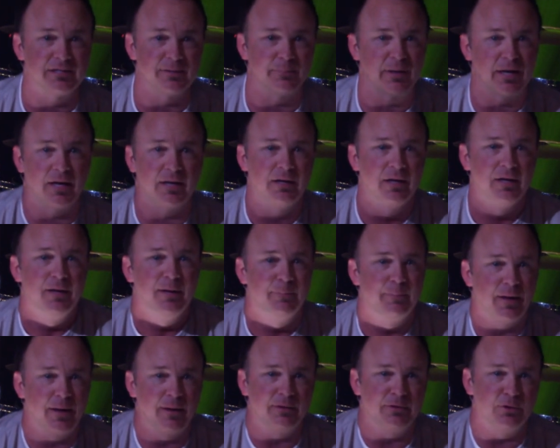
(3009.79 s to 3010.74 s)

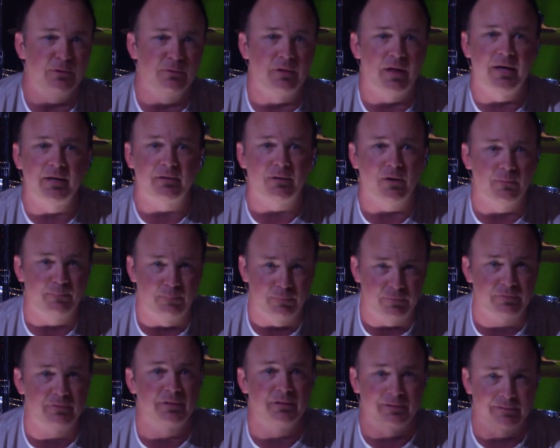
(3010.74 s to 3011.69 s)
Man, you're like,
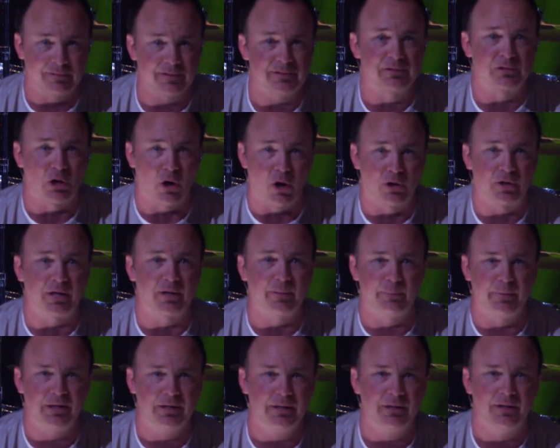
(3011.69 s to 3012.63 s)
oh, he's talking to
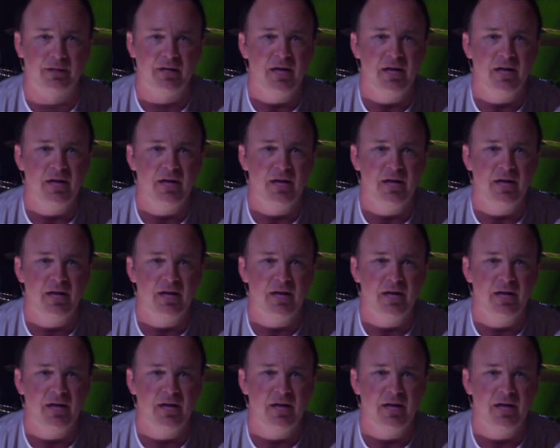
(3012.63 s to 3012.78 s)
me.